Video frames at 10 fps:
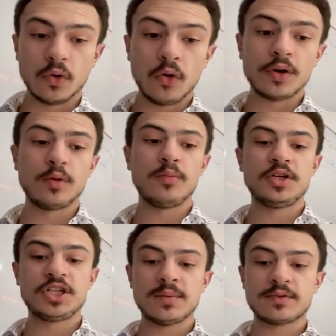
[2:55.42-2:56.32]
your order will be
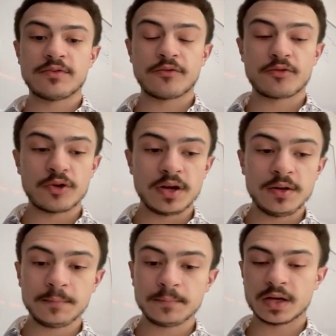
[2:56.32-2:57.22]
shipped for
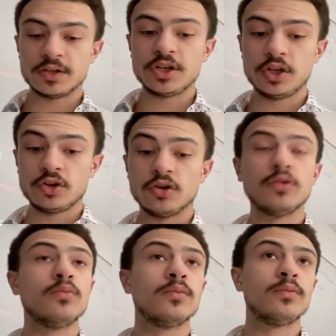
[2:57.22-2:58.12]
free to your
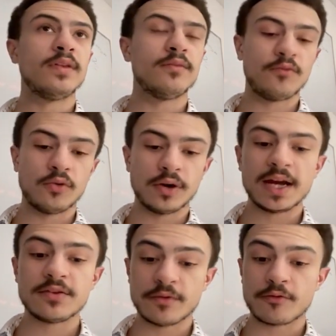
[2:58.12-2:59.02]
door within 4
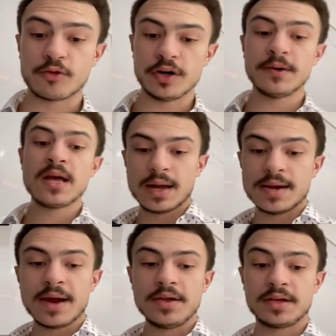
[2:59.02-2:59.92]
days for free, and
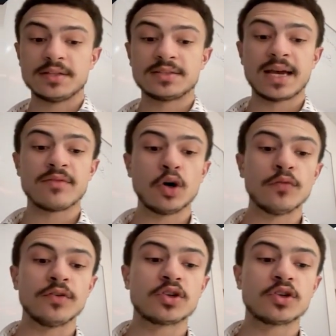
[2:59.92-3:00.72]
now you can save over